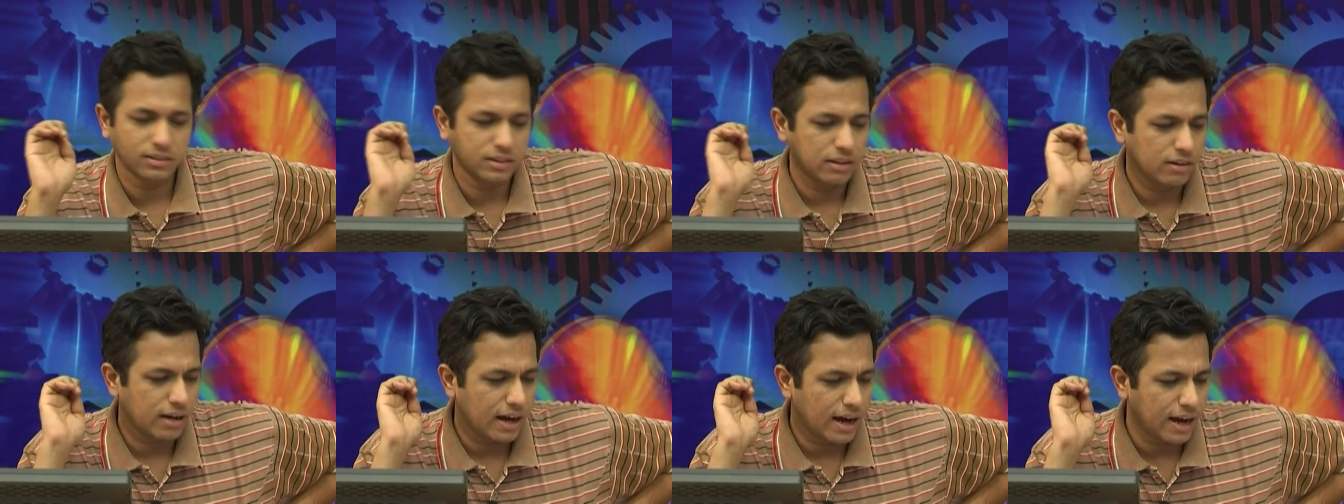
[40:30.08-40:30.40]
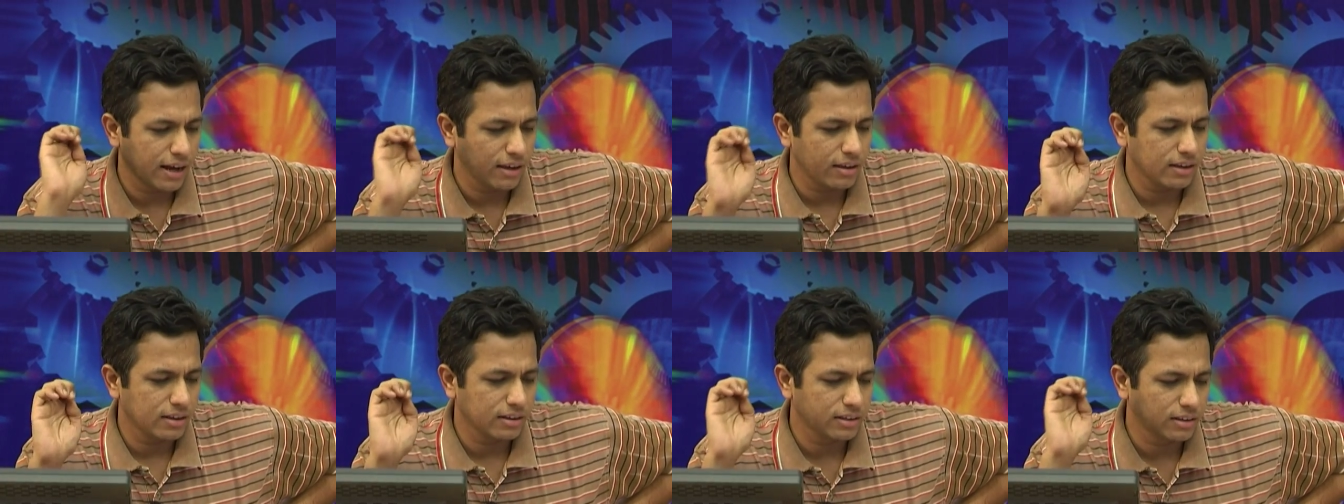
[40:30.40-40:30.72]

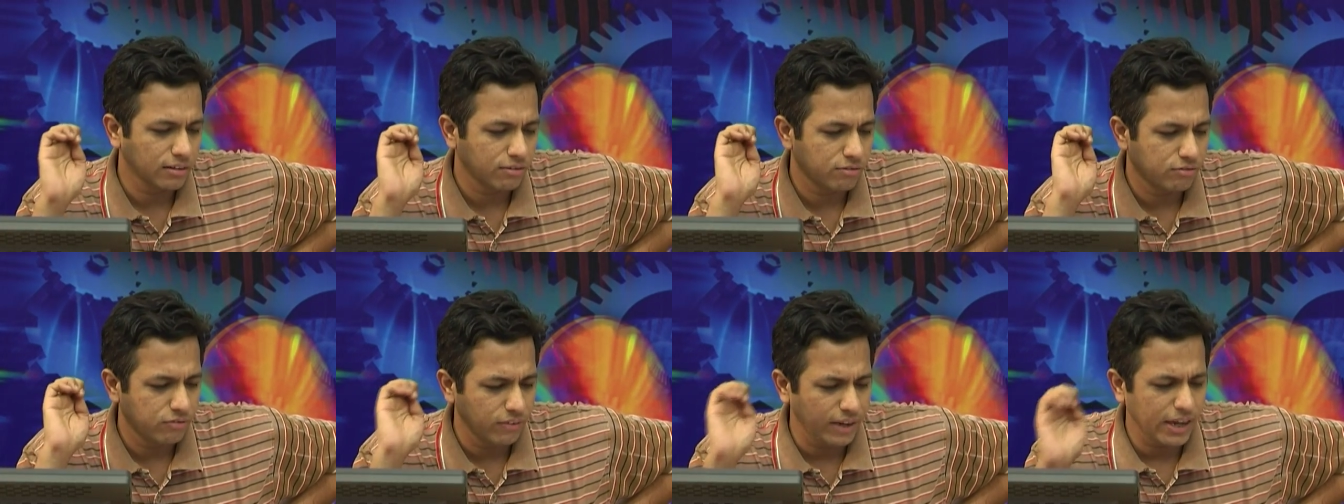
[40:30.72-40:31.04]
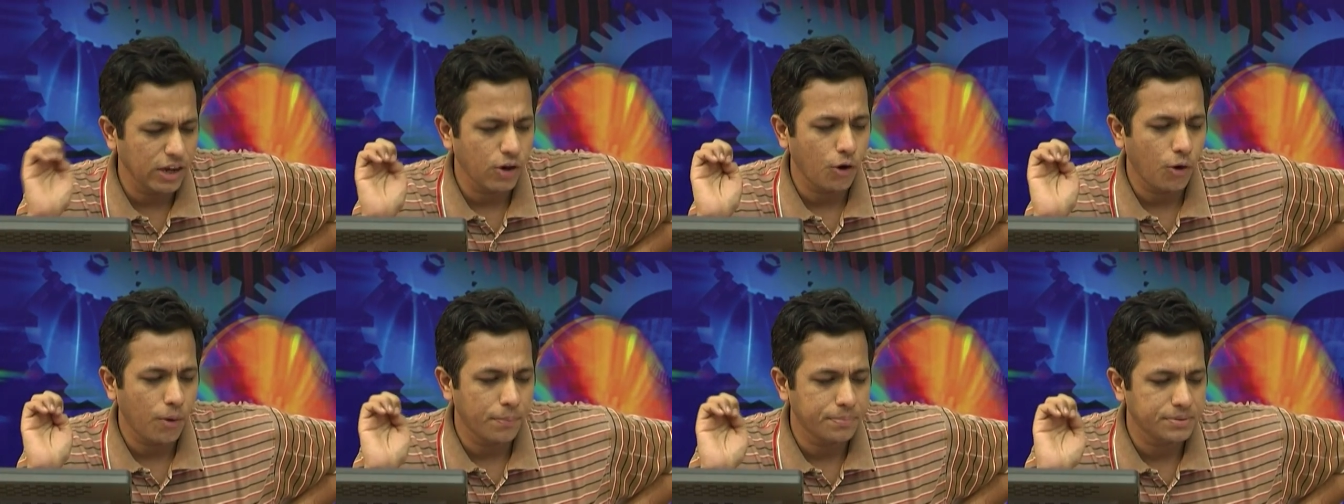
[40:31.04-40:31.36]
the the V
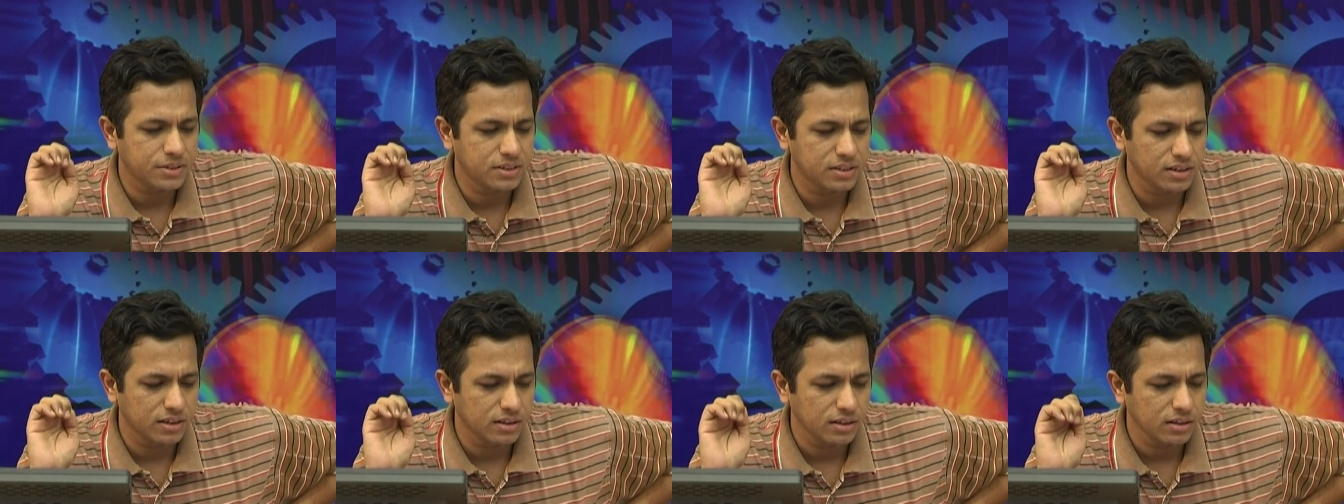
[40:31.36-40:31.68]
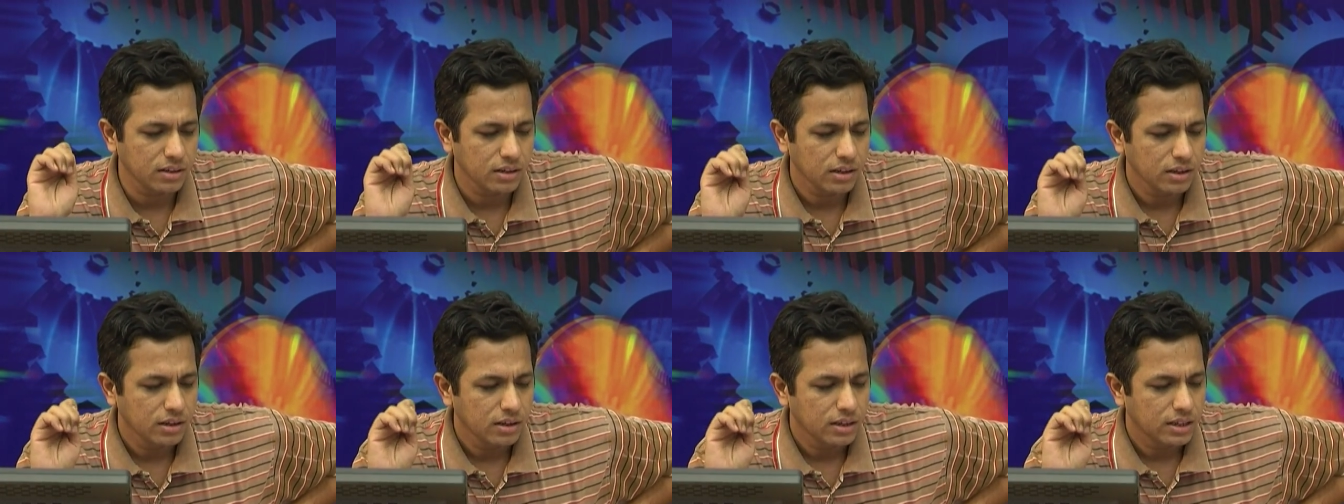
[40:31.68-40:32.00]
option
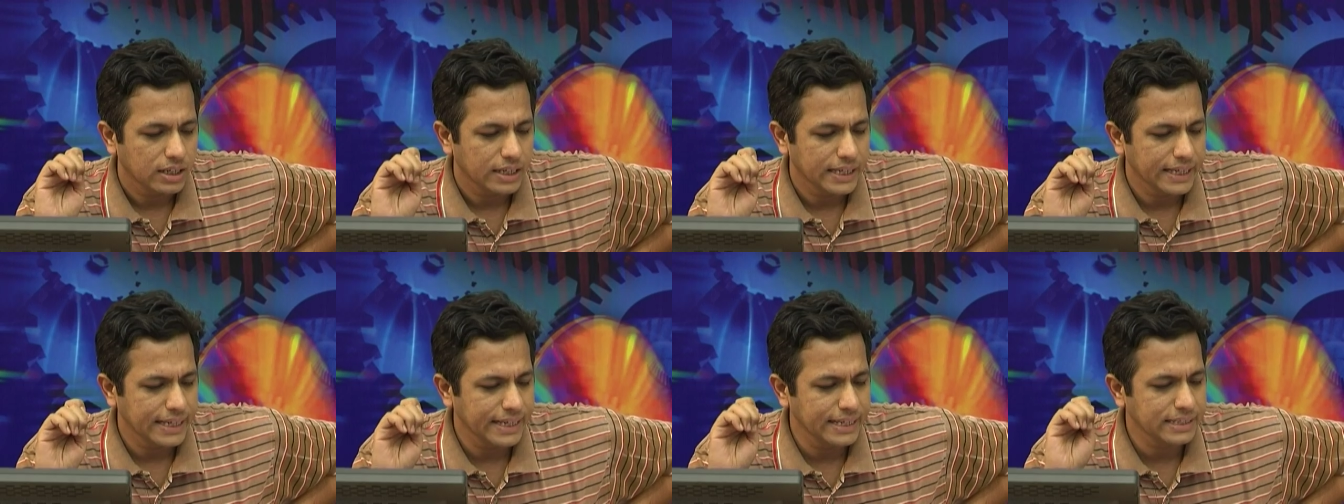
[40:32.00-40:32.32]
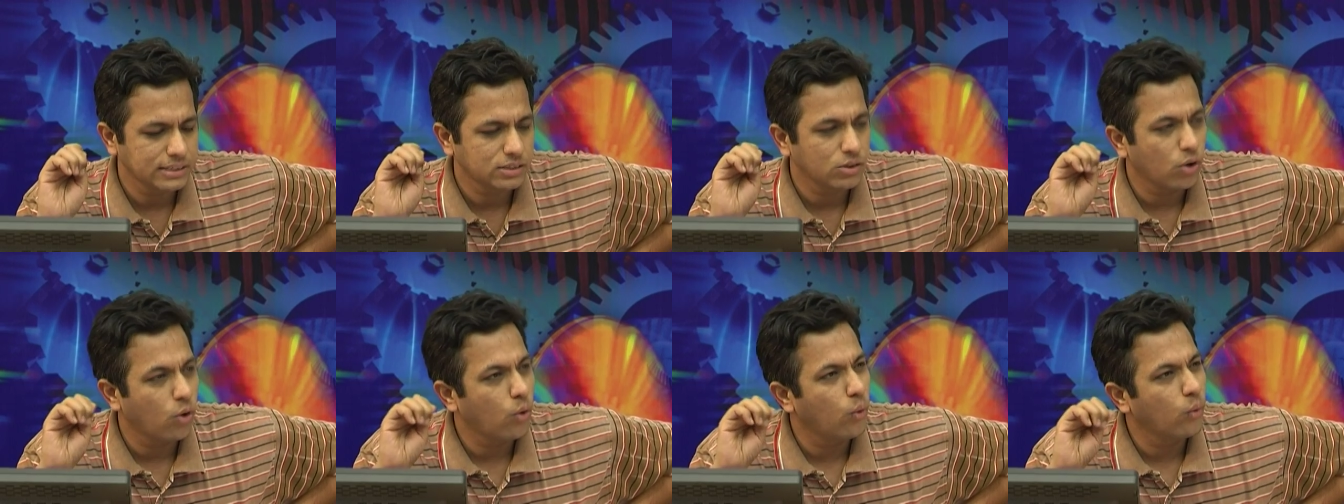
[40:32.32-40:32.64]

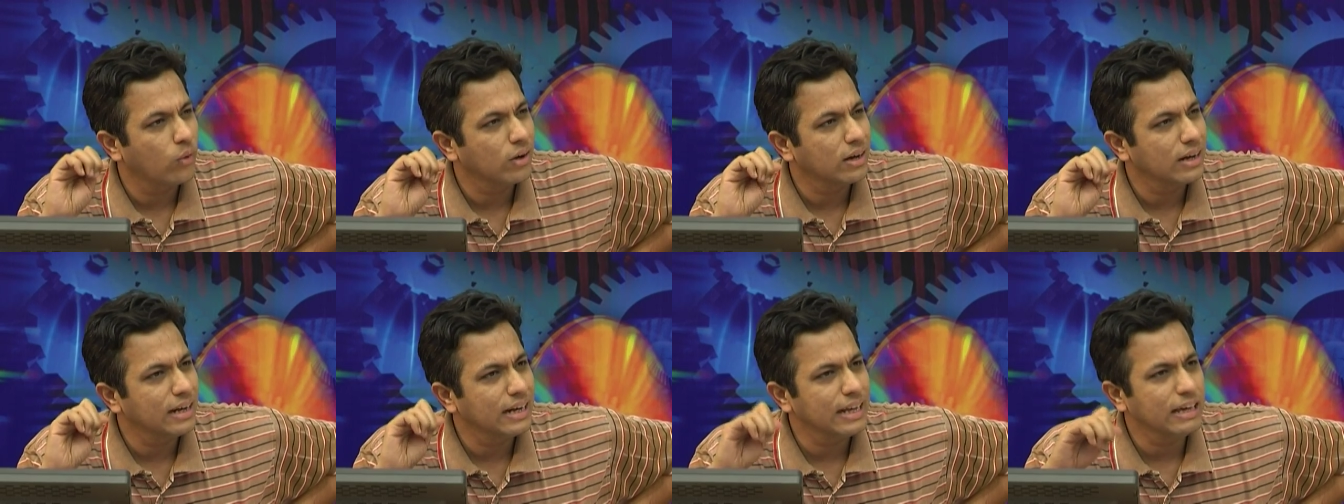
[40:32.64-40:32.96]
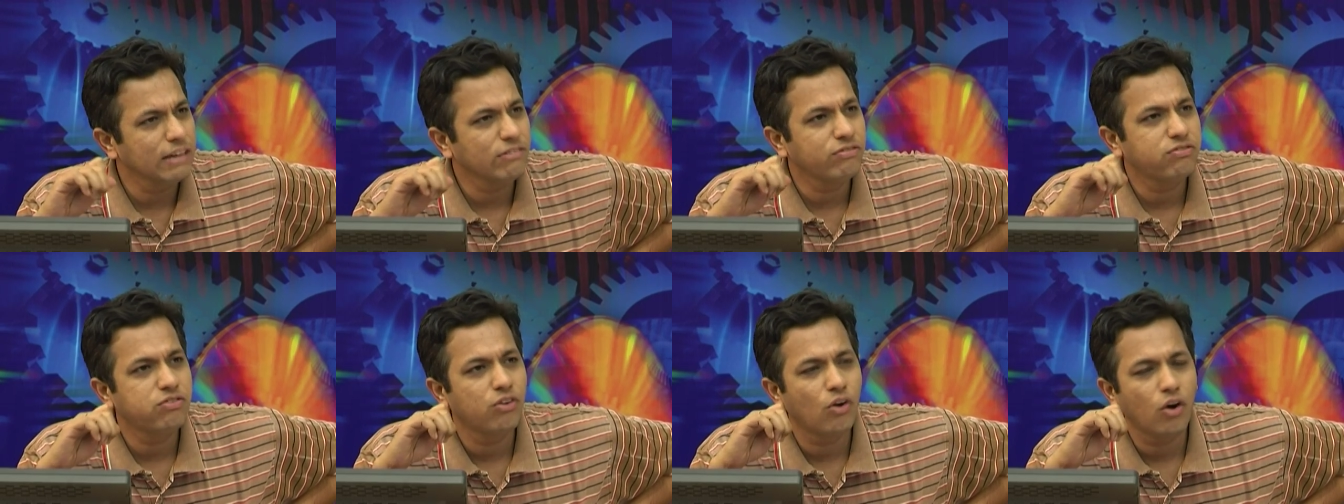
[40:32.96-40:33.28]
is only
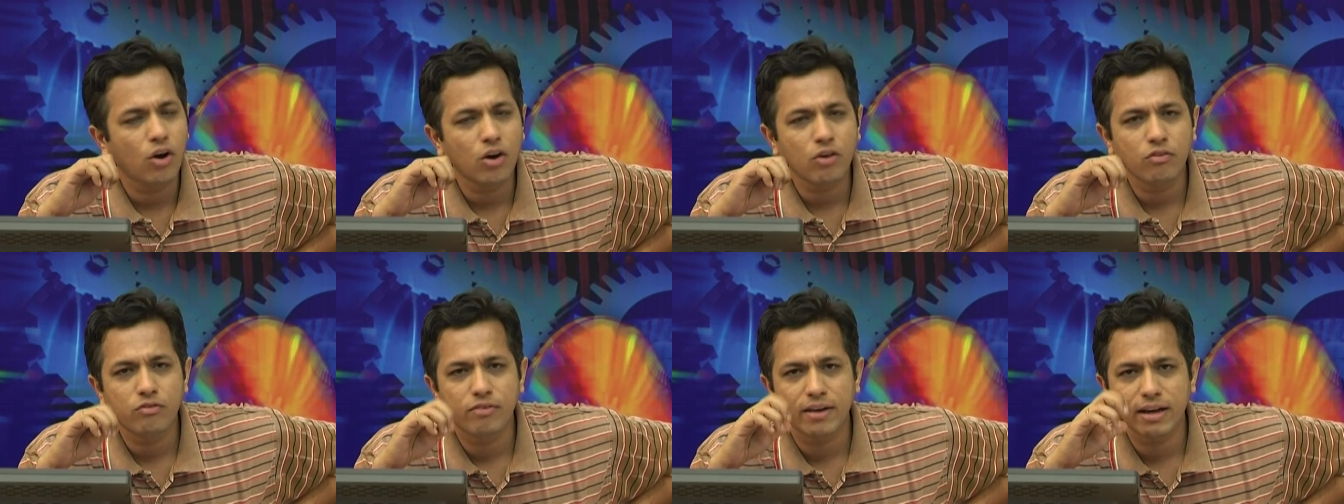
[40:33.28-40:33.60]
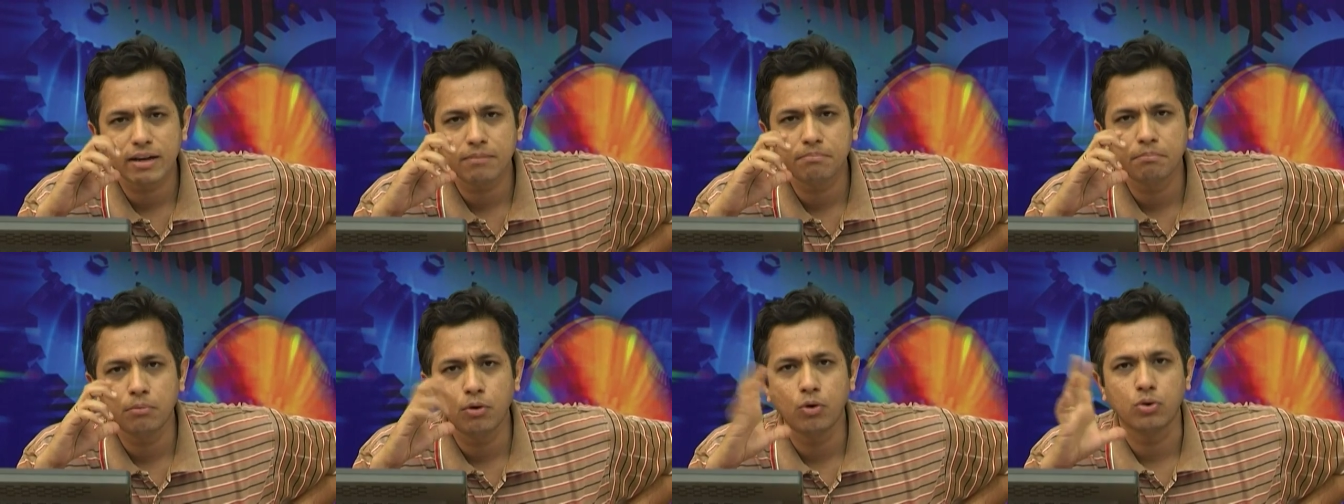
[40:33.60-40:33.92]
for
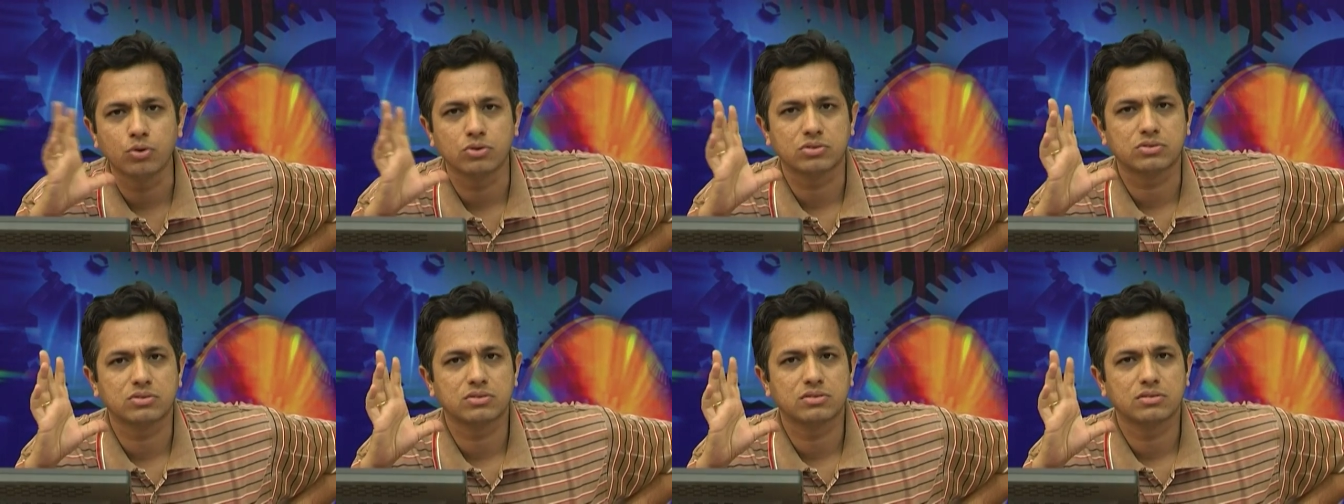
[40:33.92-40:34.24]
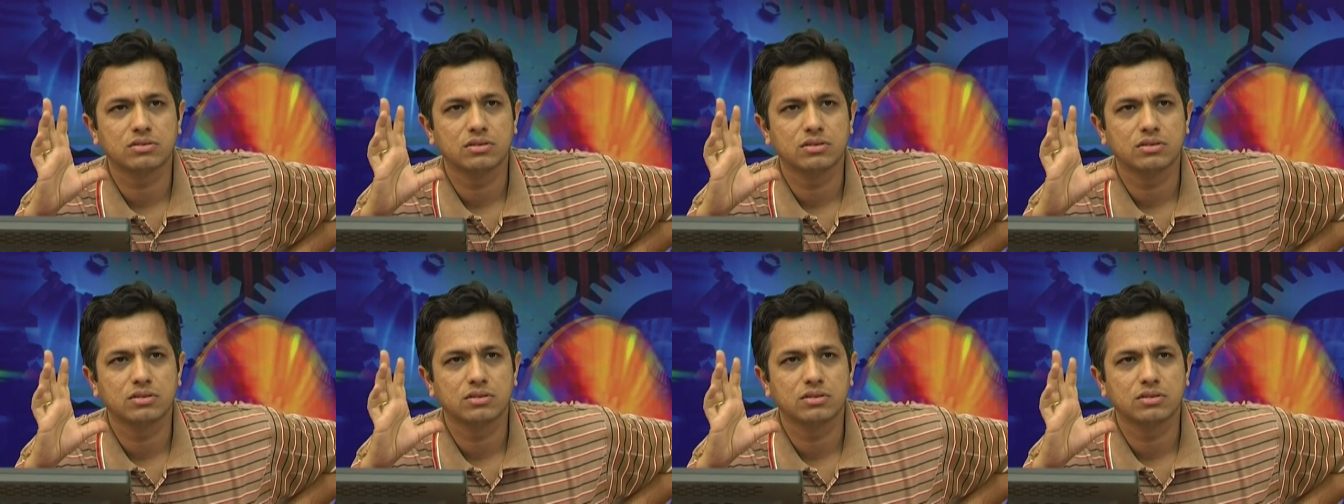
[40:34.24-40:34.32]
verbose.